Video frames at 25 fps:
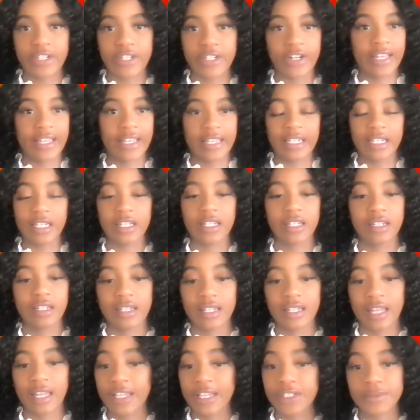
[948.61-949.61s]
And
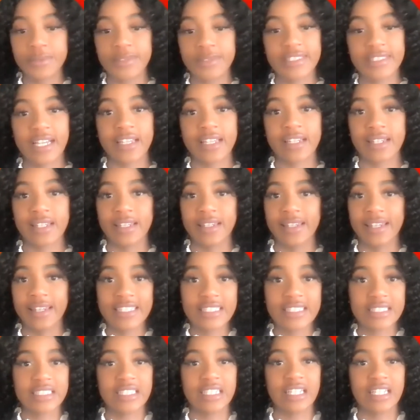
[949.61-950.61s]
like you said,
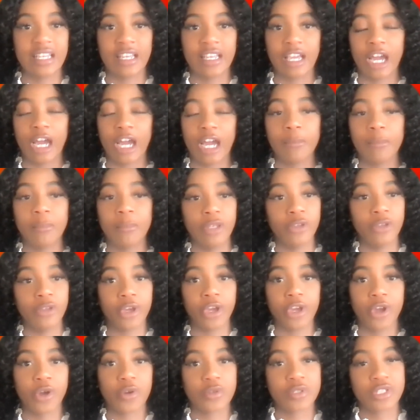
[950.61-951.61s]
listening, I mean, you can
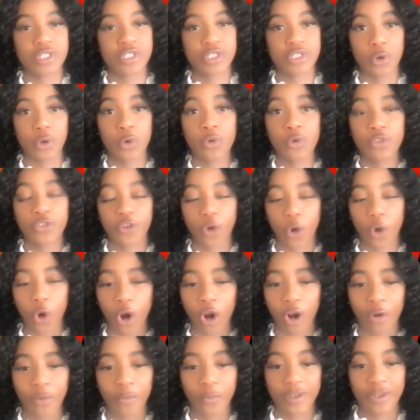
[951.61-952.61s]
go so
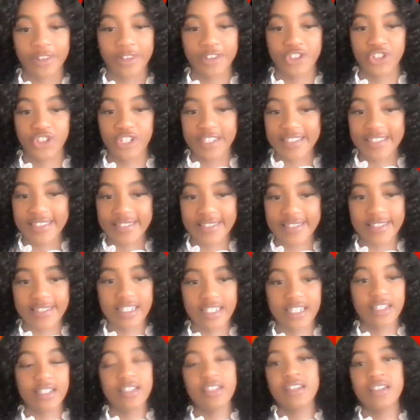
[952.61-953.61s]
far with just
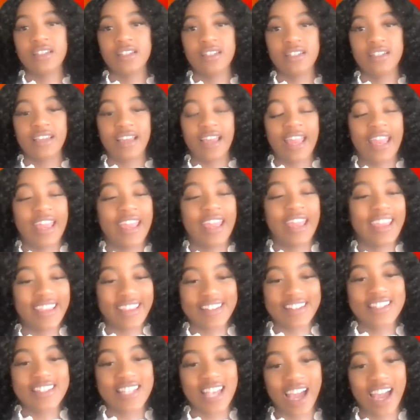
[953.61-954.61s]

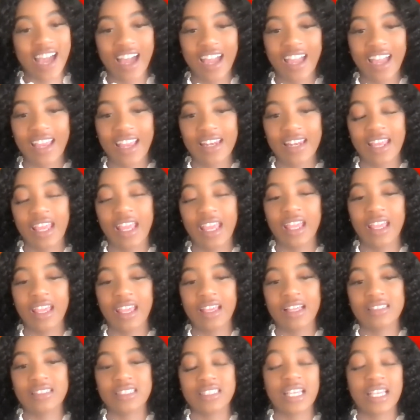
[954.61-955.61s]
hanging tight
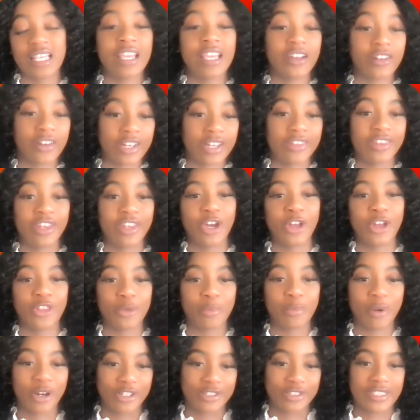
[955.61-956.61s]
and hearing the other
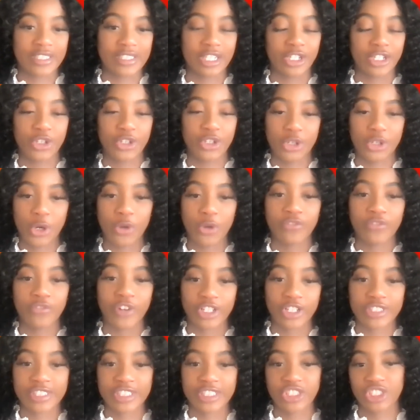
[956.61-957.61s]
person, you know,
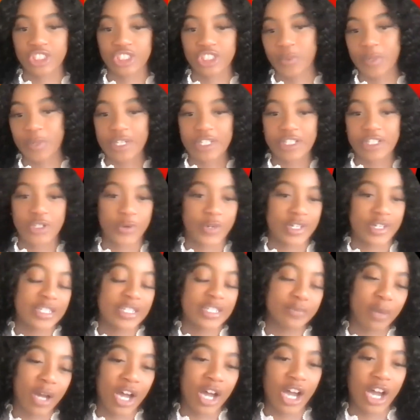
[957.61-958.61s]
versus just ready to
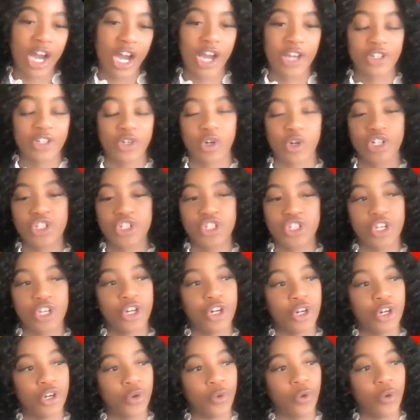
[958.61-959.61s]
respond or
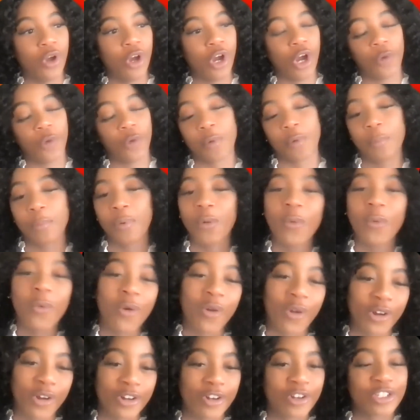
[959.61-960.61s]
show a
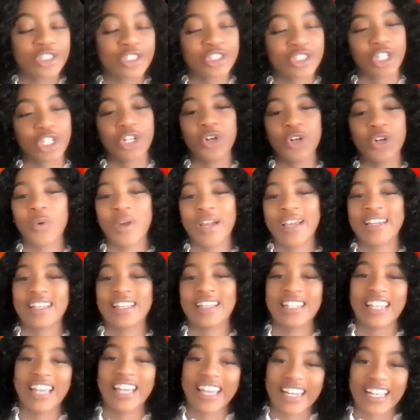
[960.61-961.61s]
report or show
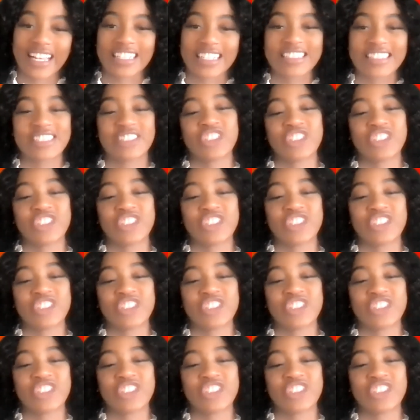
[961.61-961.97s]
analytics.